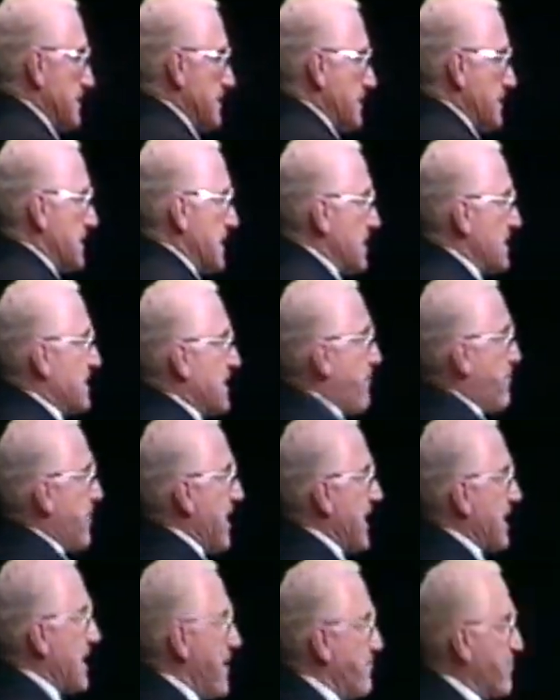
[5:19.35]
Just to
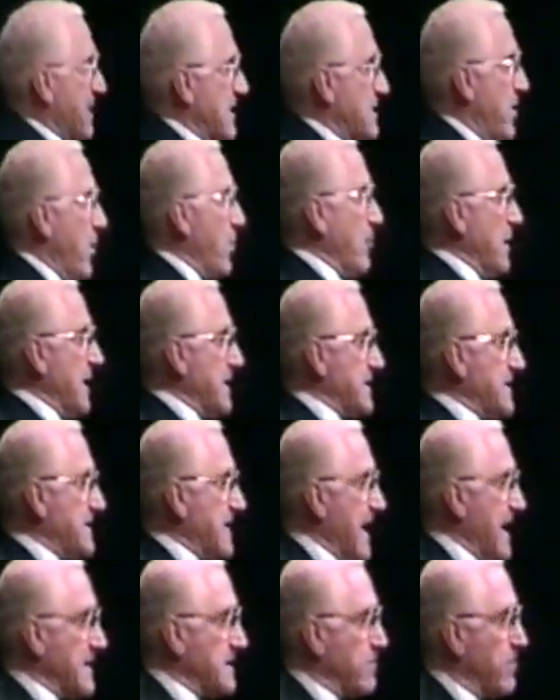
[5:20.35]
pick up the newly
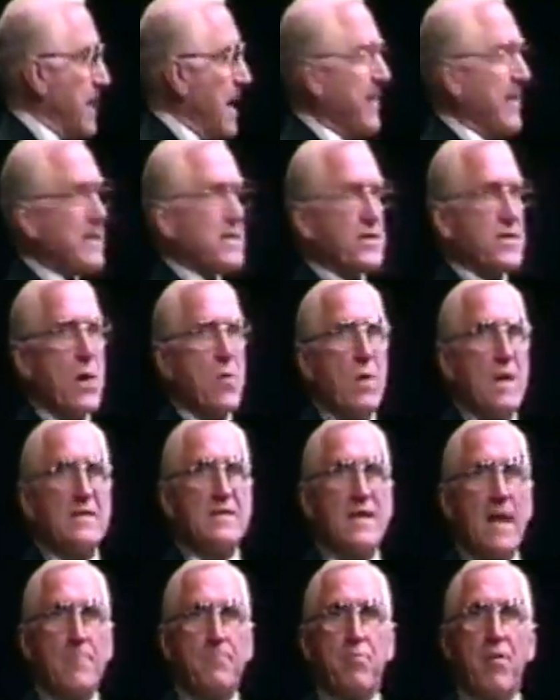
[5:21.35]
dead. Why, they'll show
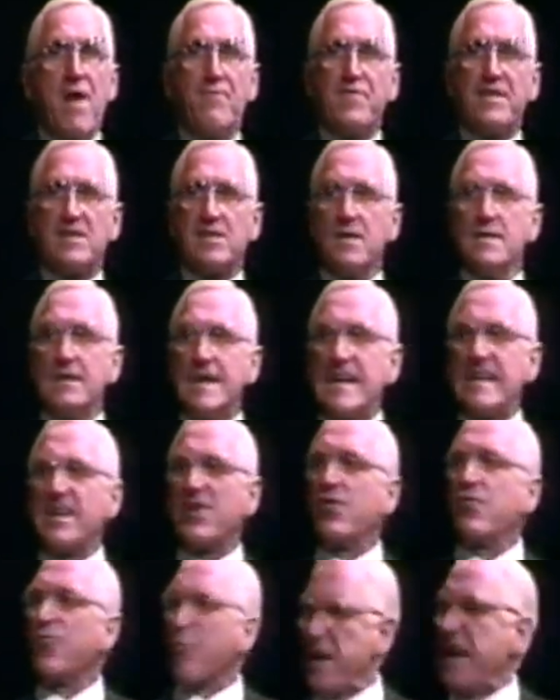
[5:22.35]
us net profits or net
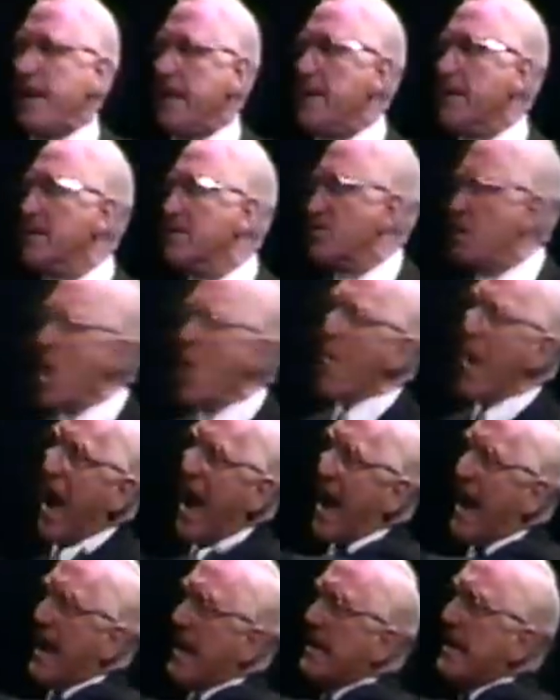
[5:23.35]
greed so
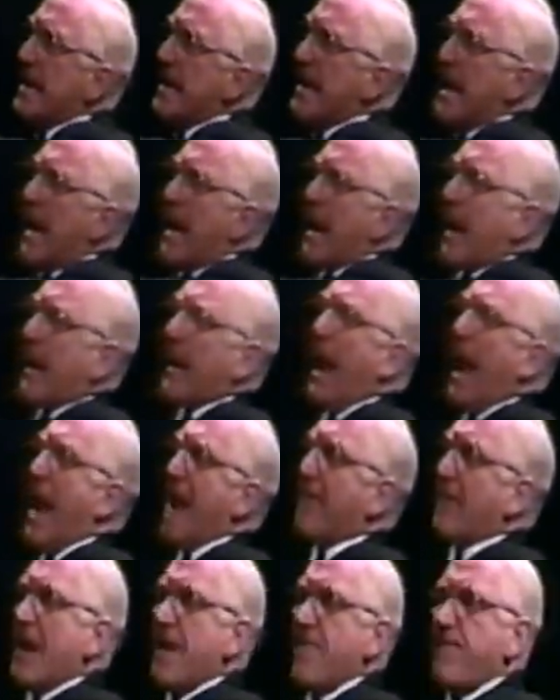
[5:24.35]
high, and it'll
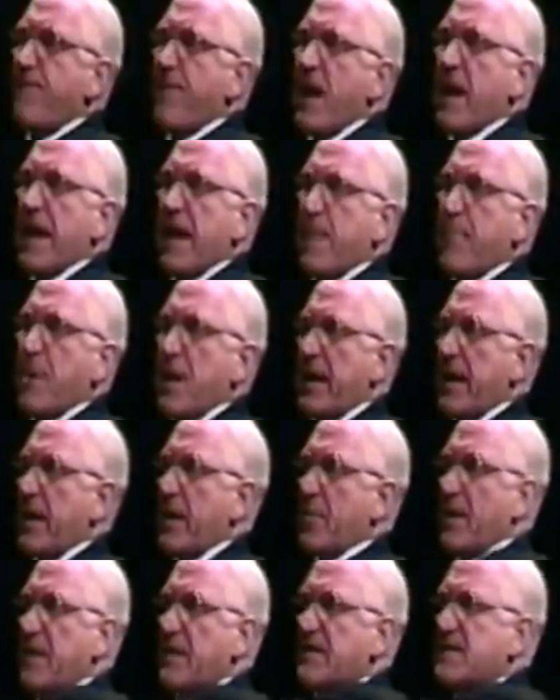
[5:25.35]
have every labor
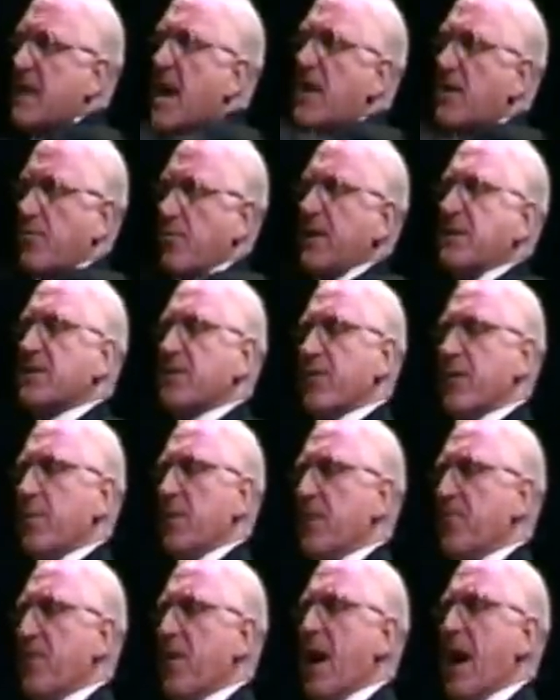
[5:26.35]
leader in this country
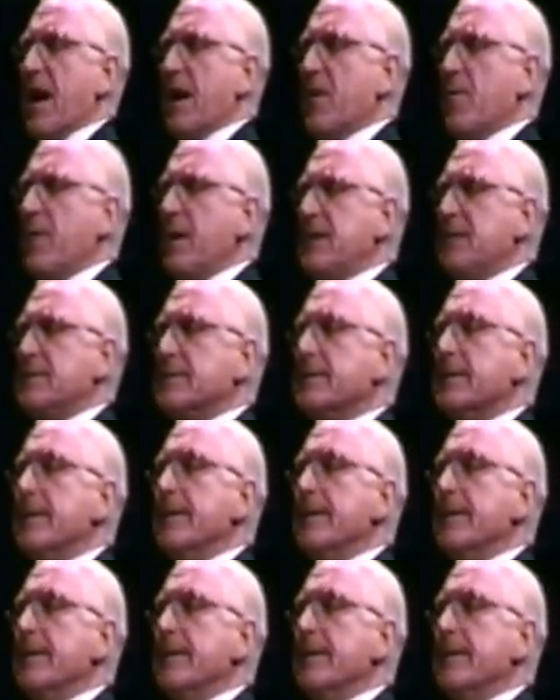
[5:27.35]
screaming for higher wages.